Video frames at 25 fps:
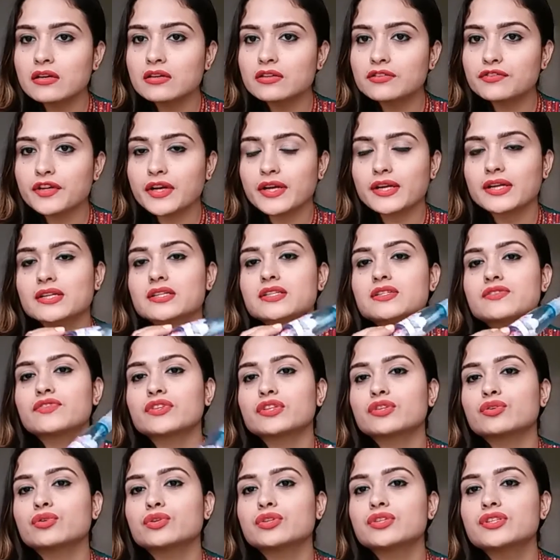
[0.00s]
fragrance
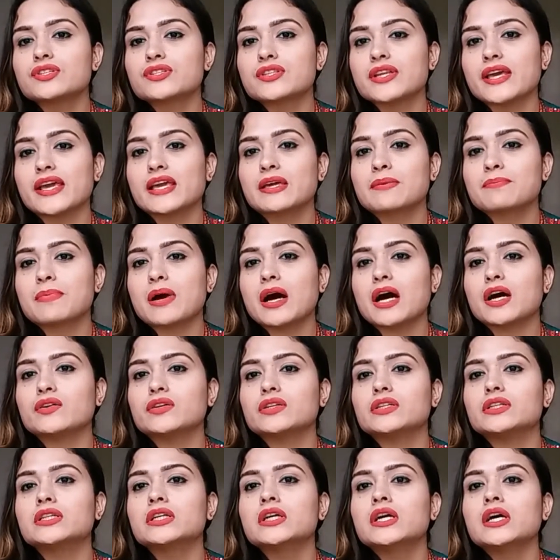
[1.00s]
with good staying
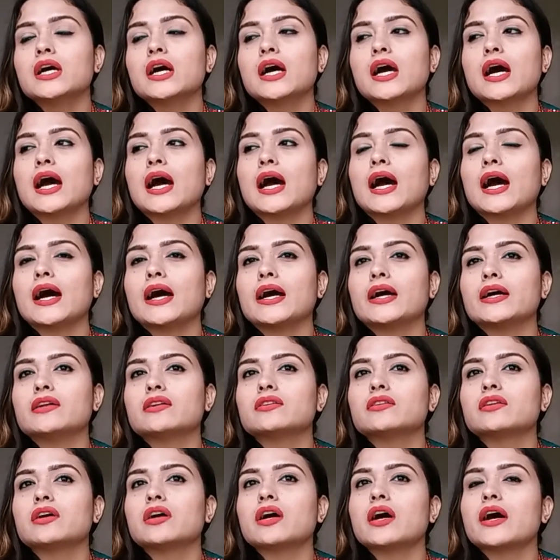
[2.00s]
power,
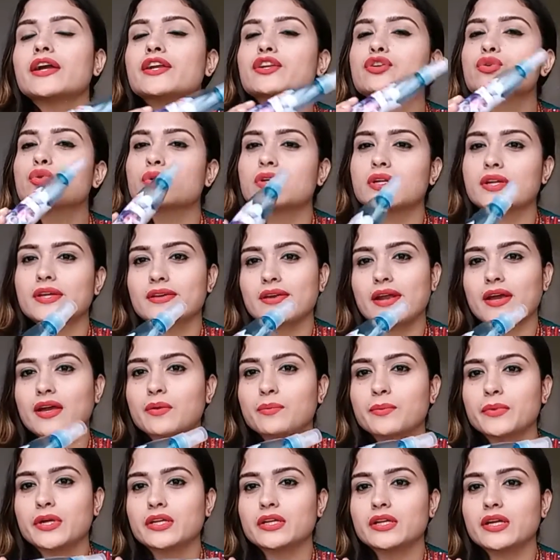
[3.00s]
and I totally
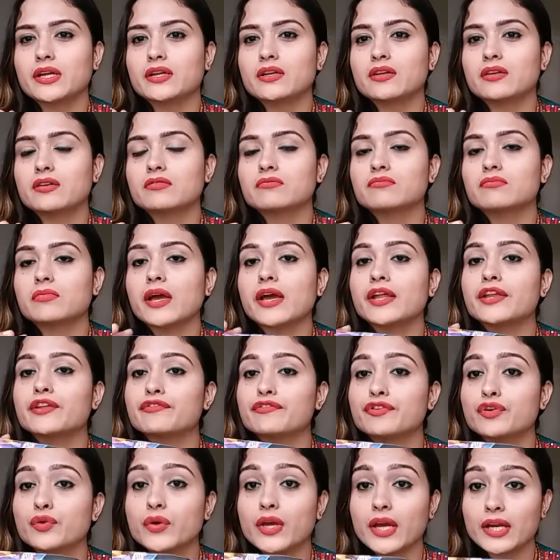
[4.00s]
recommend it. And
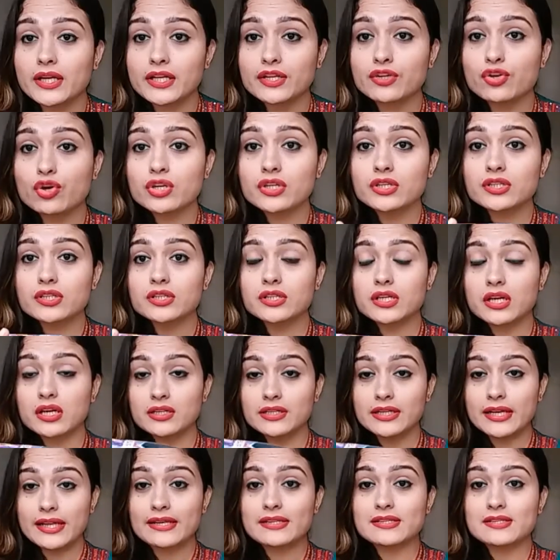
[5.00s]
if you get it on
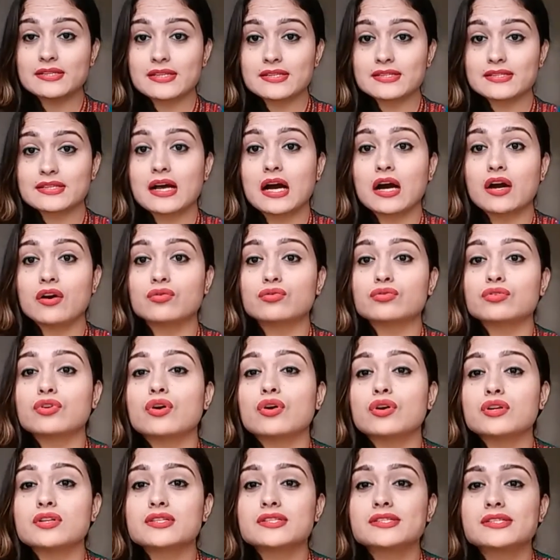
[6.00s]
a discount
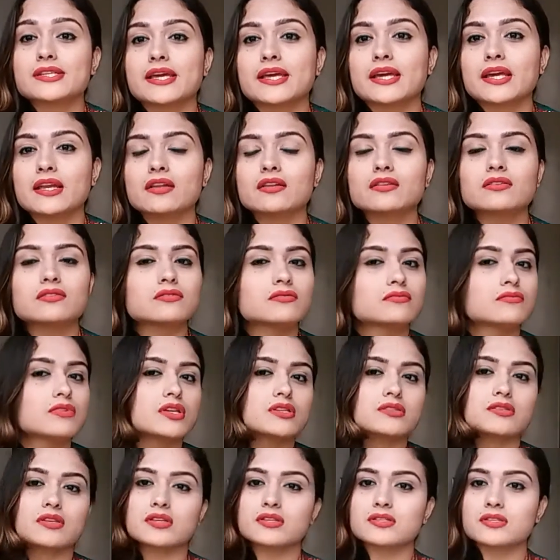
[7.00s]
or sale,
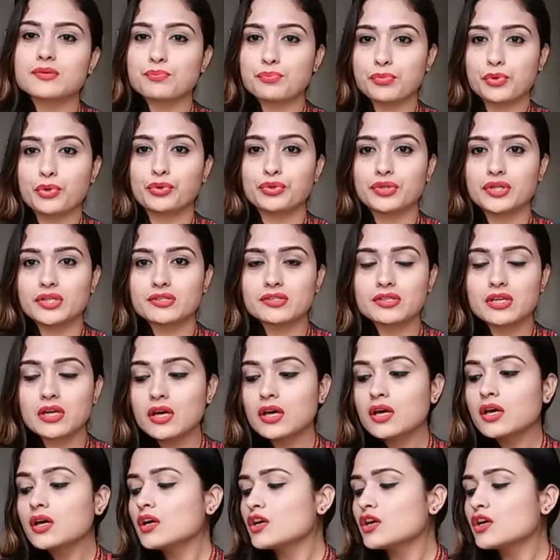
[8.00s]
this is a bonus.